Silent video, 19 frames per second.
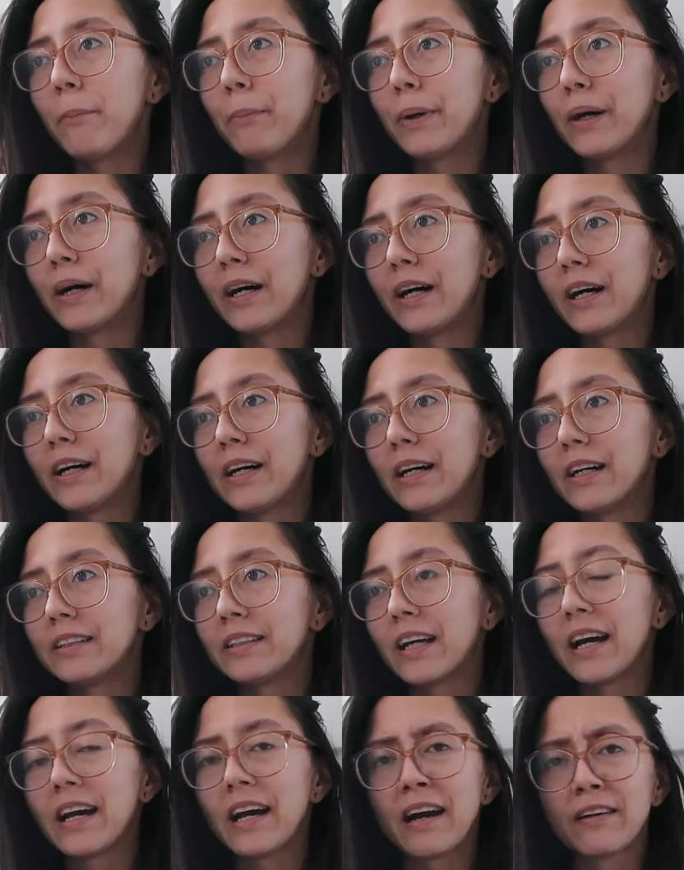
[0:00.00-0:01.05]
but
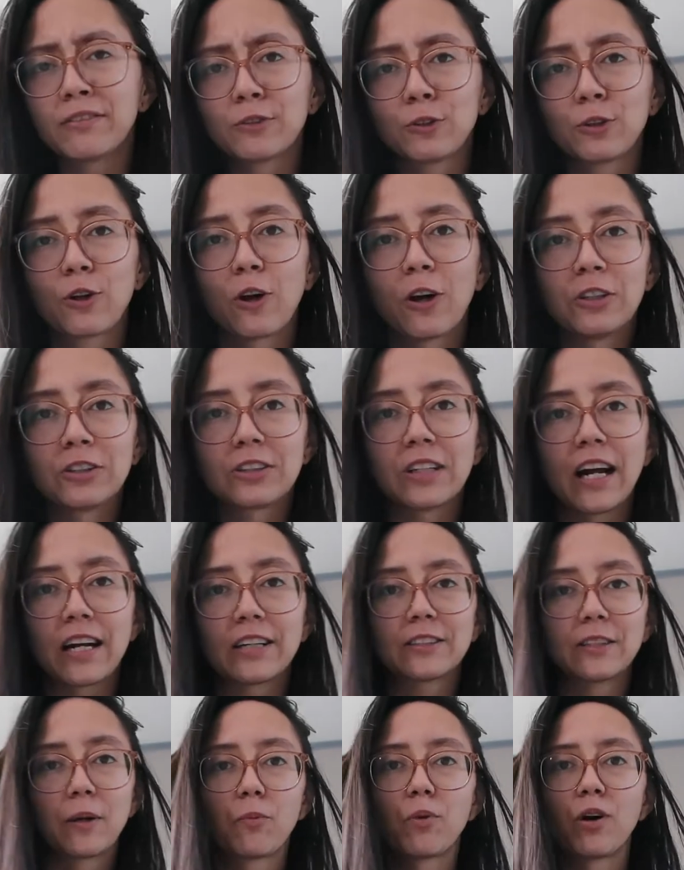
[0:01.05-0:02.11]
I have to
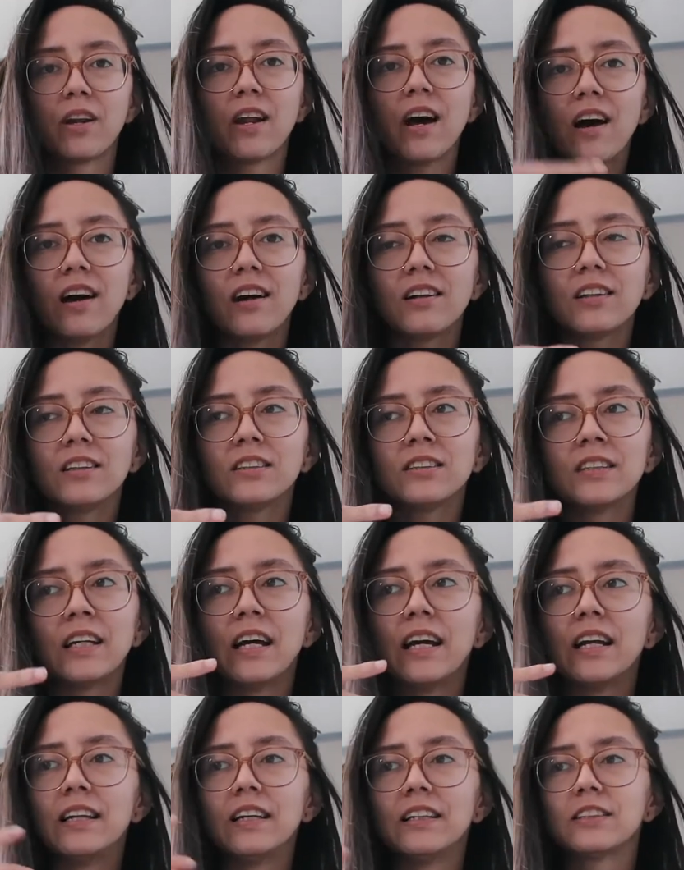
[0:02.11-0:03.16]
contact someone else
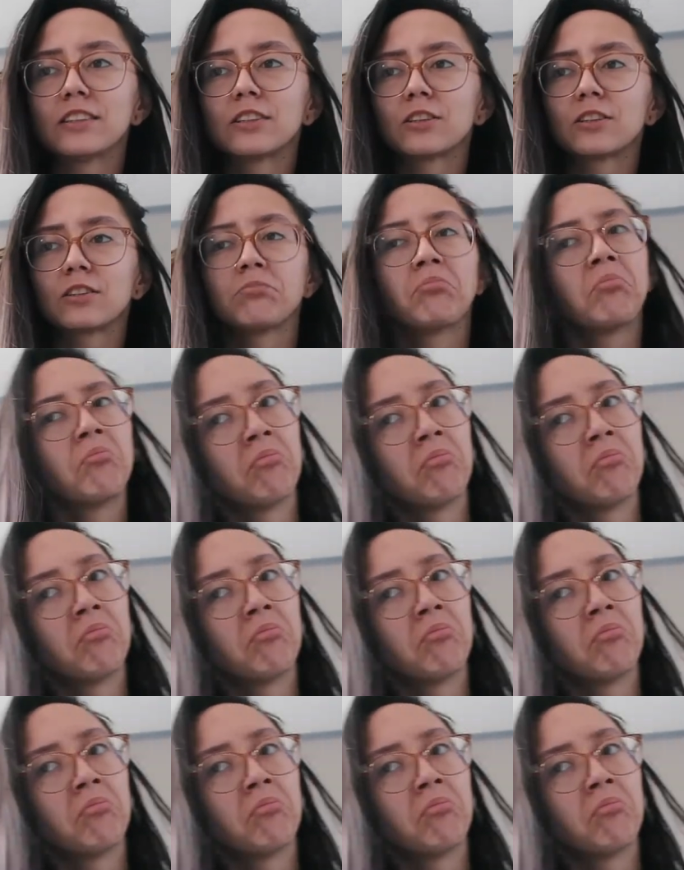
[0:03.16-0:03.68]
and it's